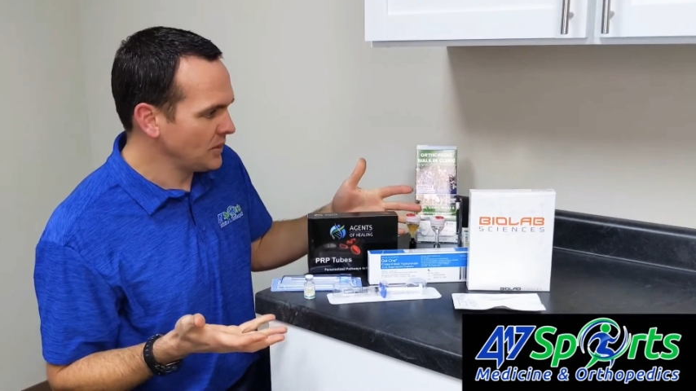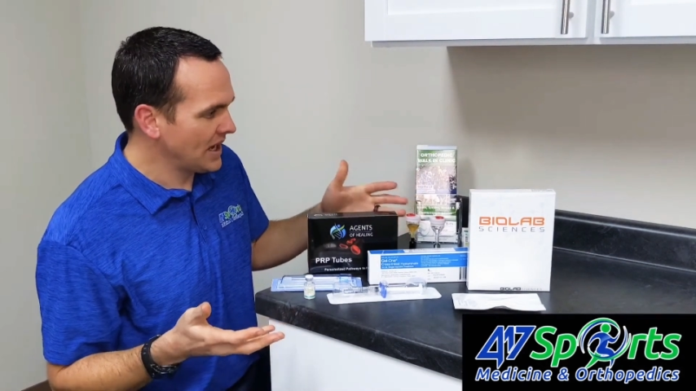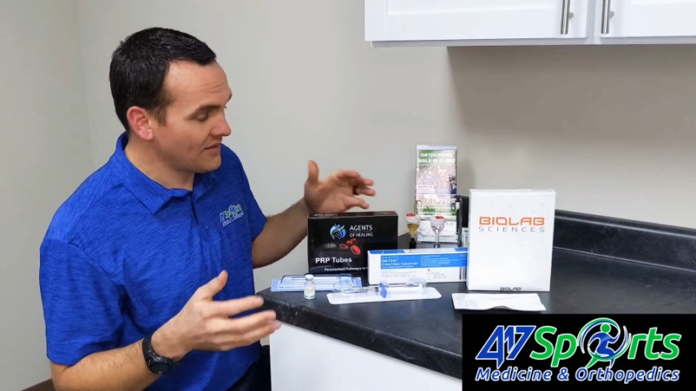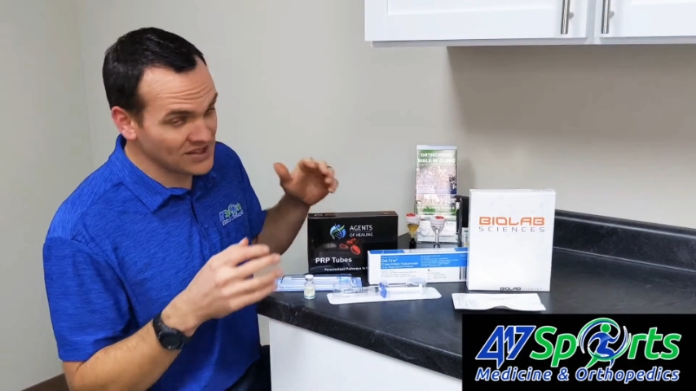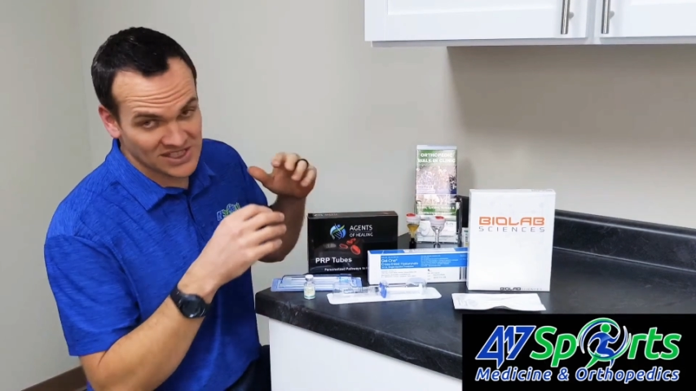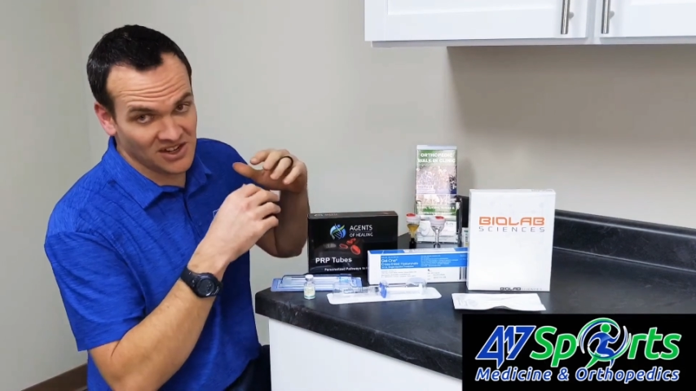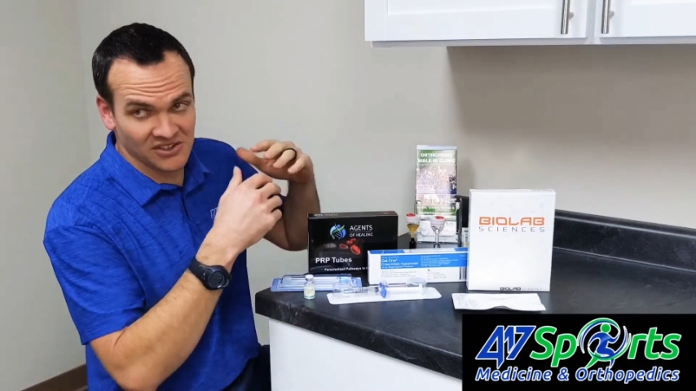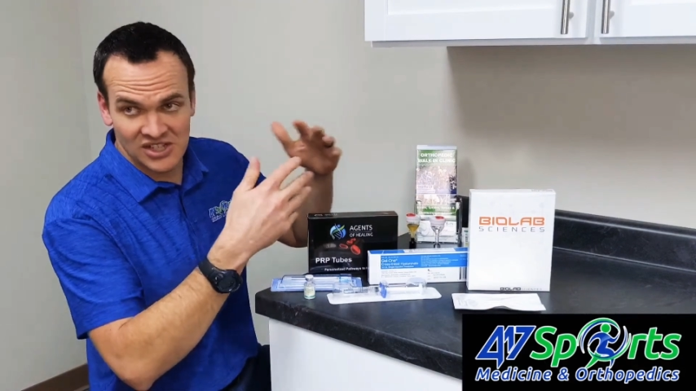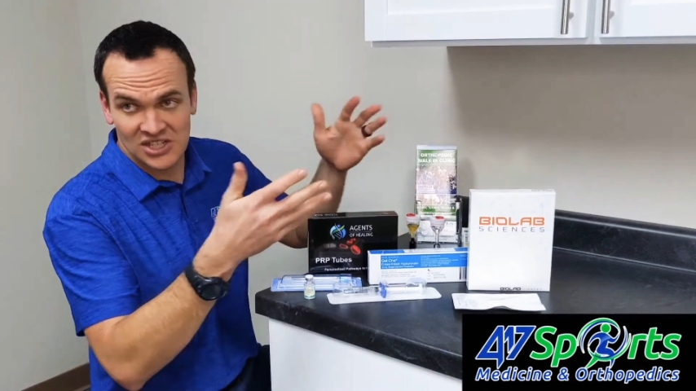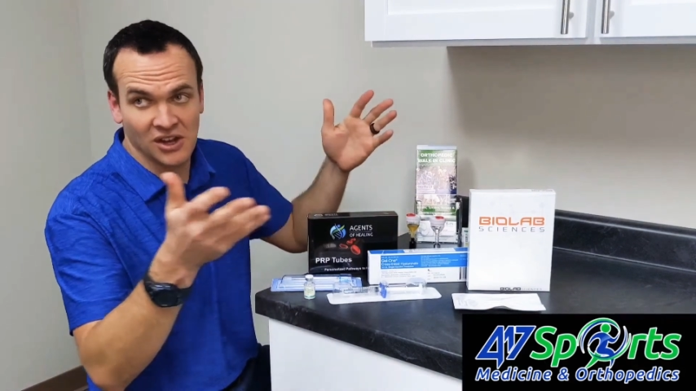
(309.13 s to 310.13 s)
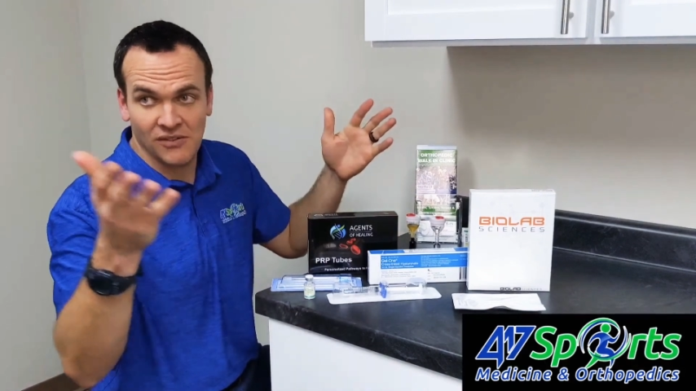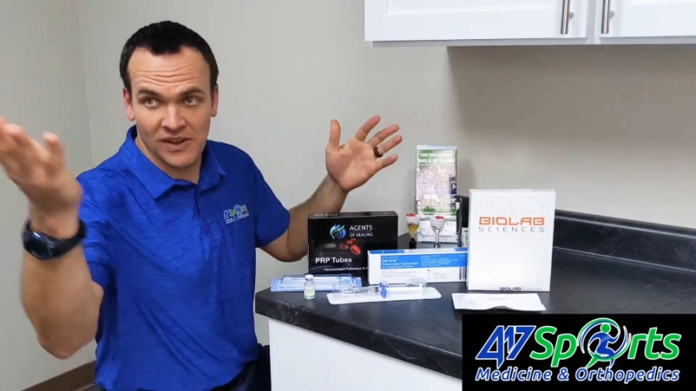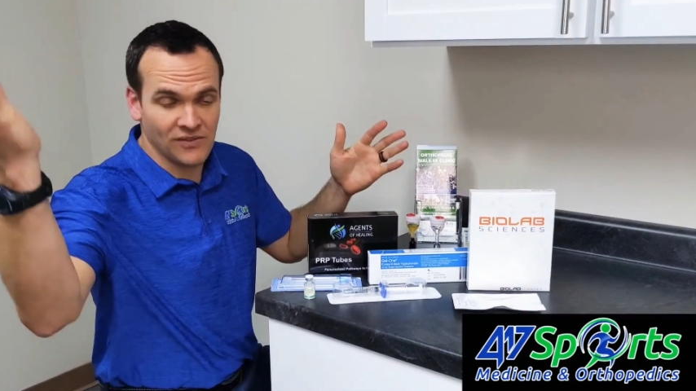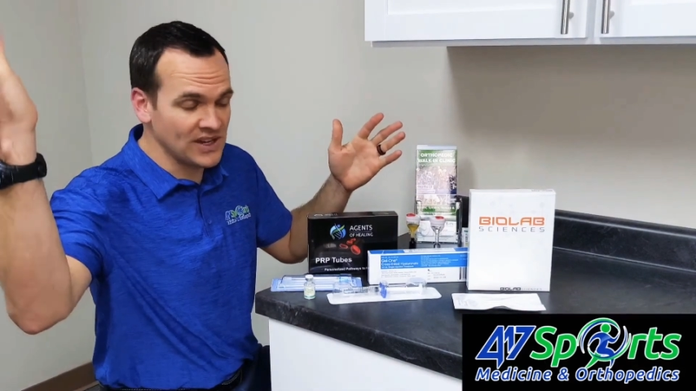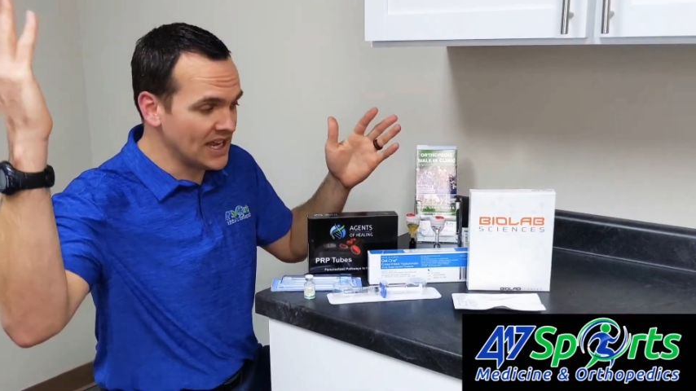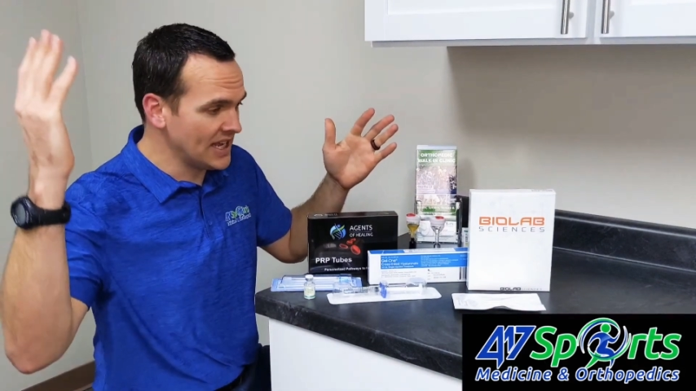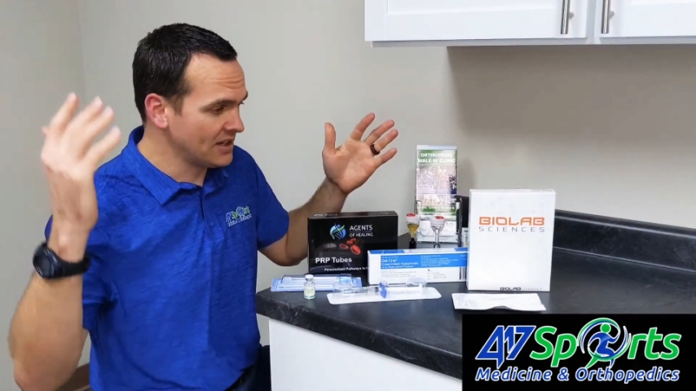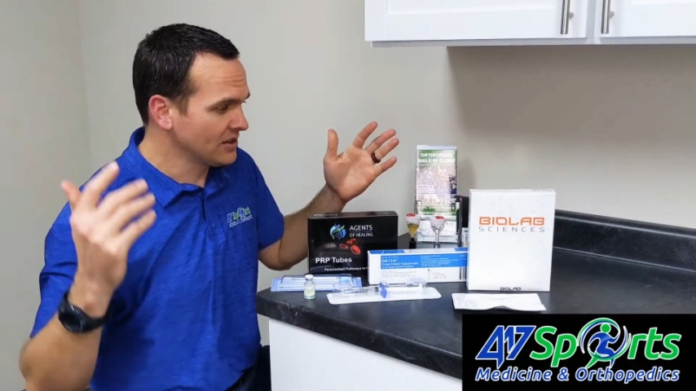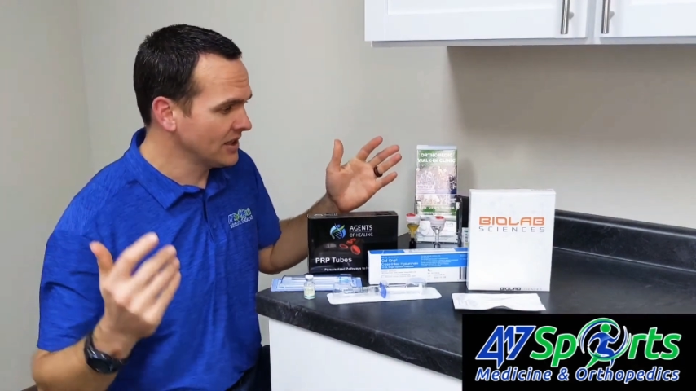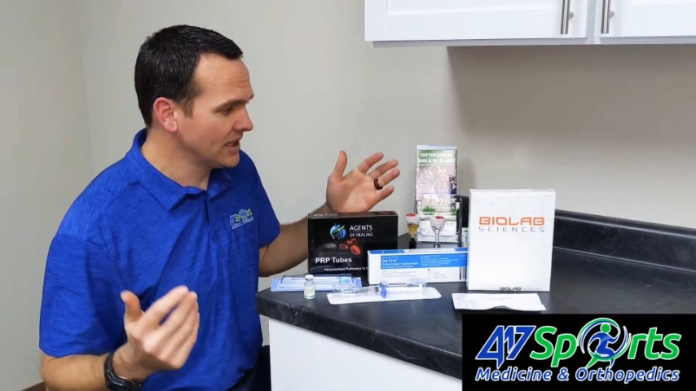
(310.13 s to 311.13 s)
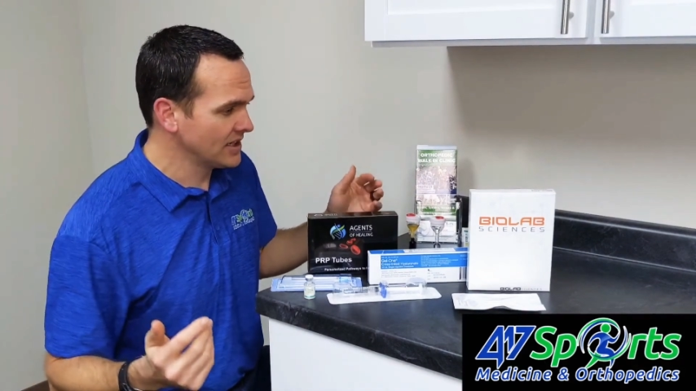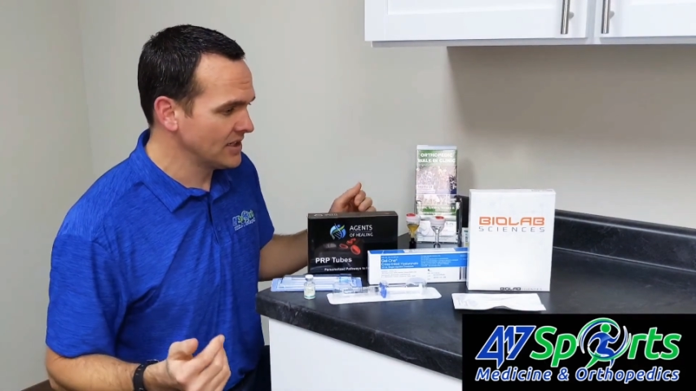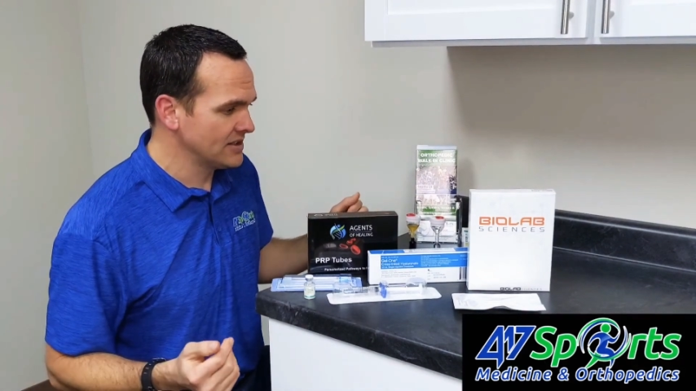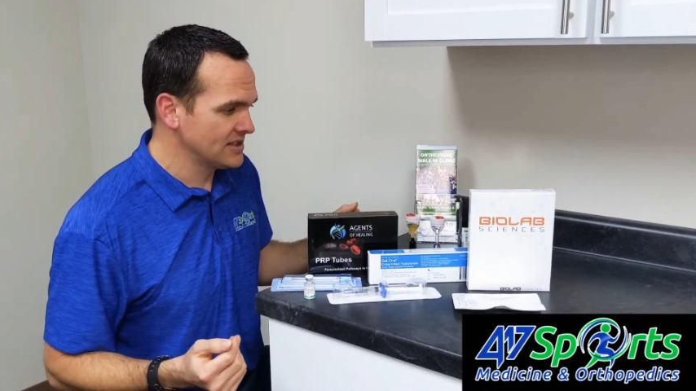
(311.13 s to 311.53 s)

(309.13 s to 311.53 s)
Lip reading: We have this on the shelf every day in clinic.